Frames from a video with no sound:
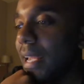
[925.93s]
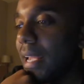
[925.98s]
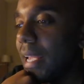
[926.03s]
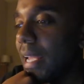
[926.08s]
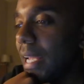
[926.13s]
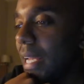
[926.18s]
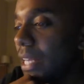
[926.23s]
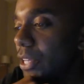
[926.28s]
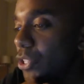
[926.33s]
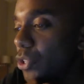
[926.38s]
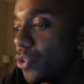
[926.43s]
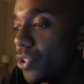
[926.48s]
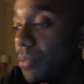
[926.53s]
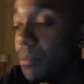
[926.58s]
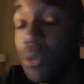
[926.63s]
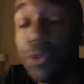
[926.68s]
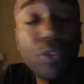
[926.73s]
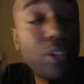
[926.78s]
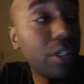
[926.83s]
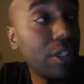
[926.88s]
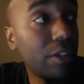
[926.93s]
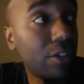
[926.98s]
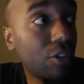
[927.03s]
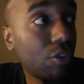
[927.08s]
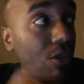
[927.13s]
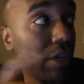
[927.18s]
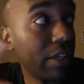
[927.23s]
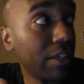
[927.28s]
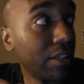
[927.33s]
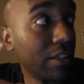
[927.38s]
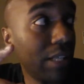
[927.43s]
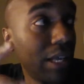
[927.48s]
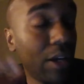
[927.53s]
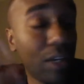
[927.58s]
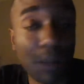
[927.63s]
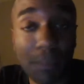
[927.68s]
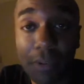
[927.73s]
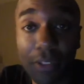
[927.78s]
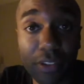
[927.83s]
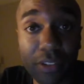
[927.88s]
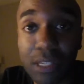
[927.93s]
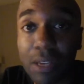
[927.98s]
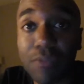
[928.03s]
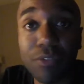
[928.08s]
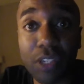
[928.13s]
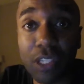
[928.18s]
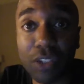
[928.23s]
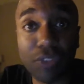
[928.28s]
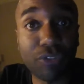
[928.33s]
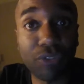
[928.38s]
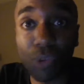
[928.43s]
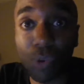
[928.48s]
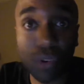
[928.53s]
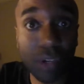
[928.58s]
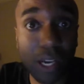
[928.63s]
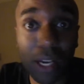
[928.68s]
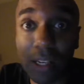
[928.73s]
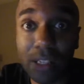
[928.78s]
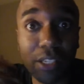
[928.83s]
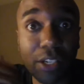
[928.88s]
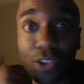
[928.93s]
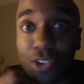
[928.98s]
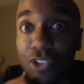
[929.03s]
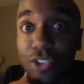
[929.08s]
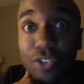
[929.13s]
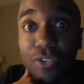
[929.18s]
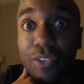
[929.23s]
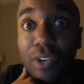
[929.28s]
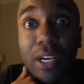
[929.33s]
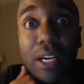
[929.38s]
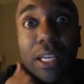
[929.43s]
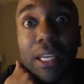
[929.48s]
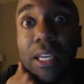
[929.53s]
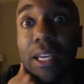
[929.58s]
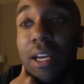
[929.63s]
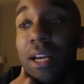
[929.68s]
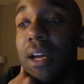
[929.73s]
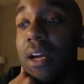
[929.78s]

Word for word: And so the music is crazy loud. I'm on the 17th floor and I can hear it just fine.